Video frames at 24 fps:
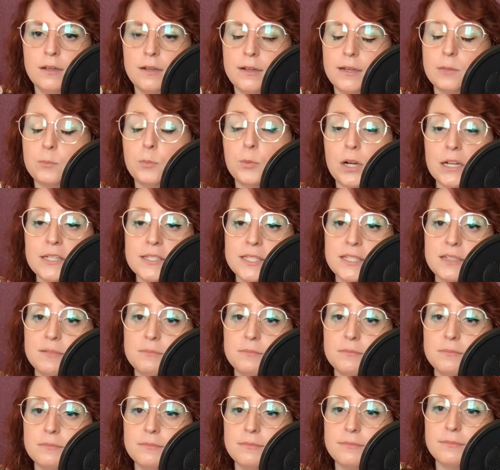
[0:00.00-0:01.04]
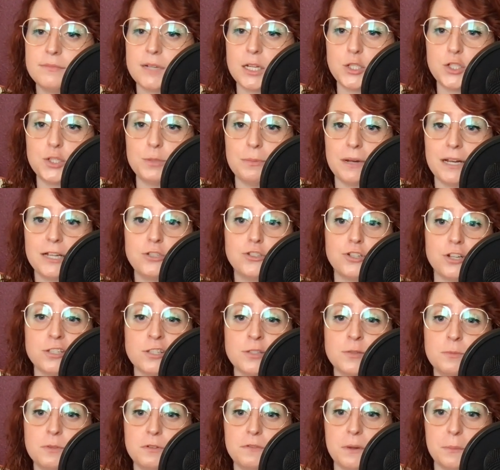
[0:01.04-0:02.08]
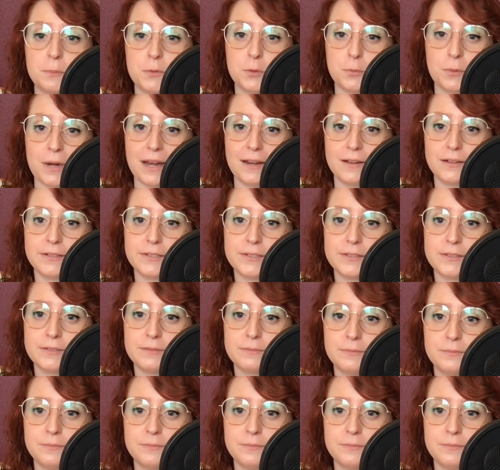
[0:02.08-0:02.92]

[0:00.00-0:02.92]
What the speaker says: Impress him, and you might just move up the ranks.